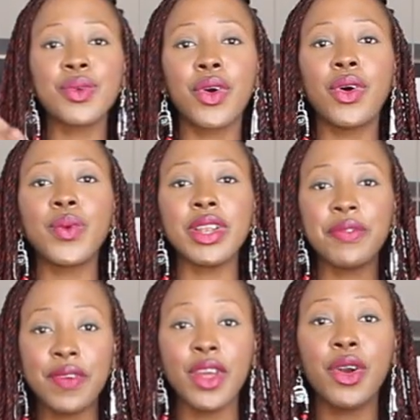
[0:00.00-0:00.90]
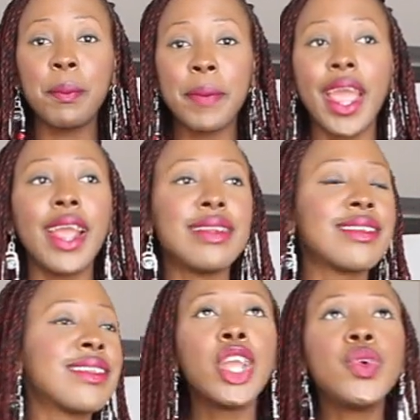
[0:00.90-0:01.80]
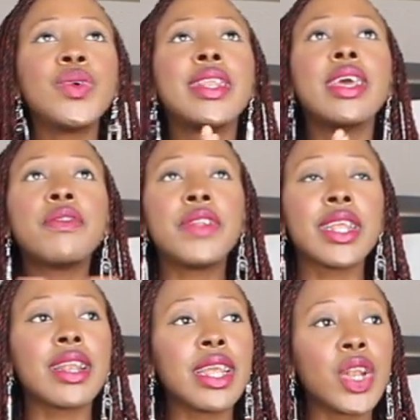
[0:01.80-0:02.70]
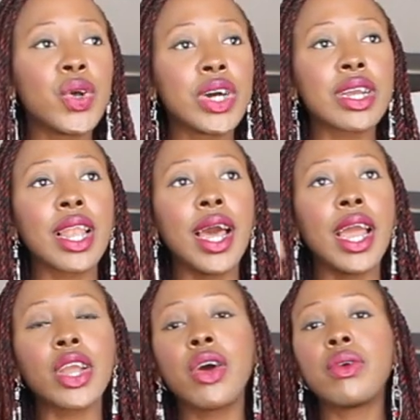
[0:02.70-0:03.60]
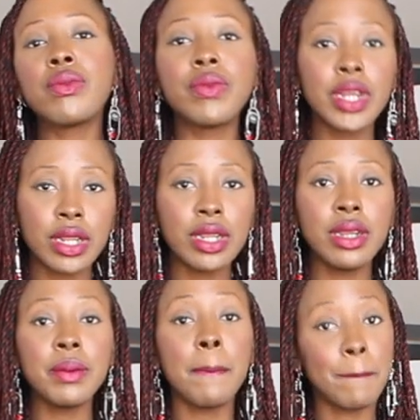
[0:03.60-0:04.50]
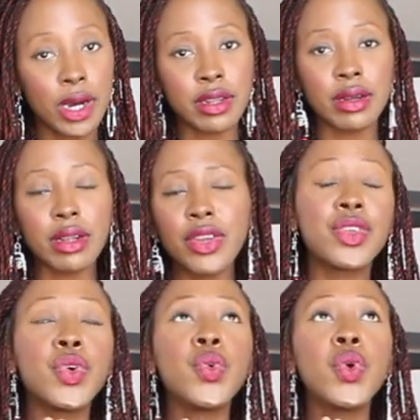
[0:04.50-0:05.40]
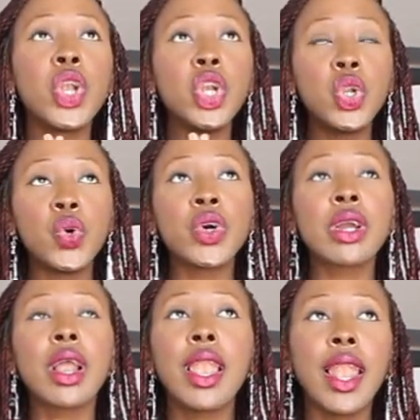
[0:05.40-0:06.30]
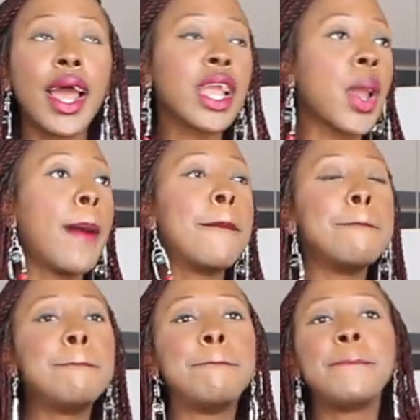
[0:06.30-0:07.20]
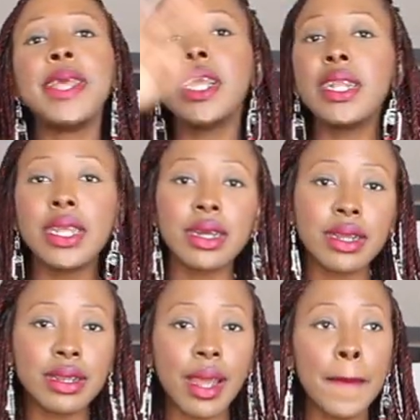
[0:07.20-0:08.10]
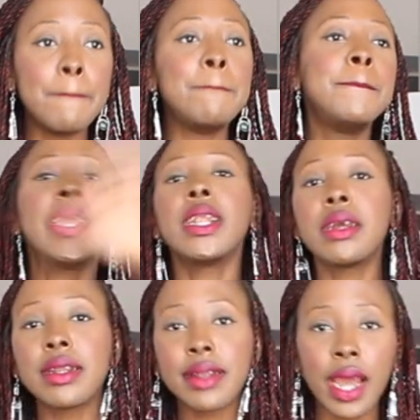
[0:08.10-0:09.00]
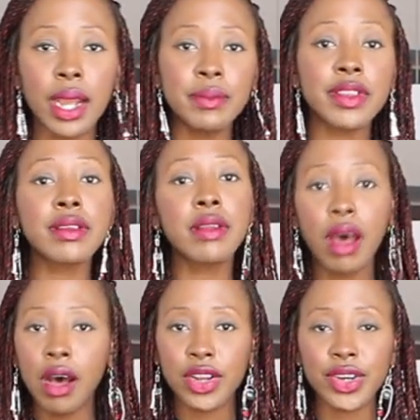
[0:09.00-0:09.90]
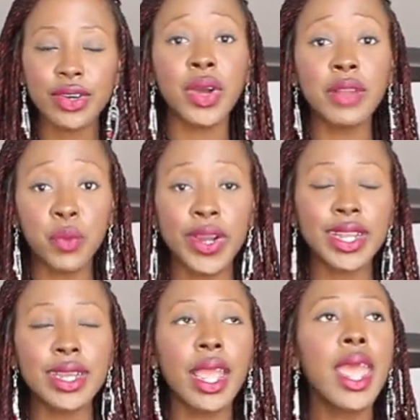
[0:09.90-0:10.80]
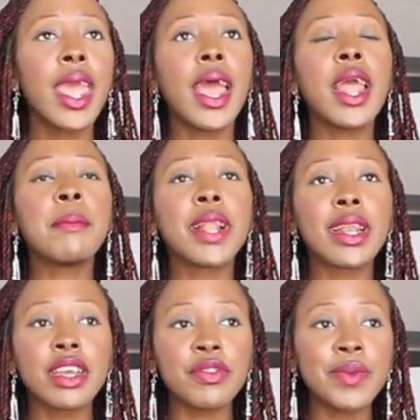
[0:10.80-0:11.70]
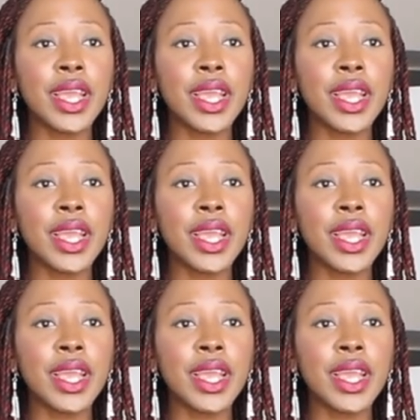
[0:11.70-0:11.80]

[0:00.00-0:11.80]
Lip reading: to go with flare pants. You definitely look like a really model. You look like a billion, a million times taller. Winning, and believe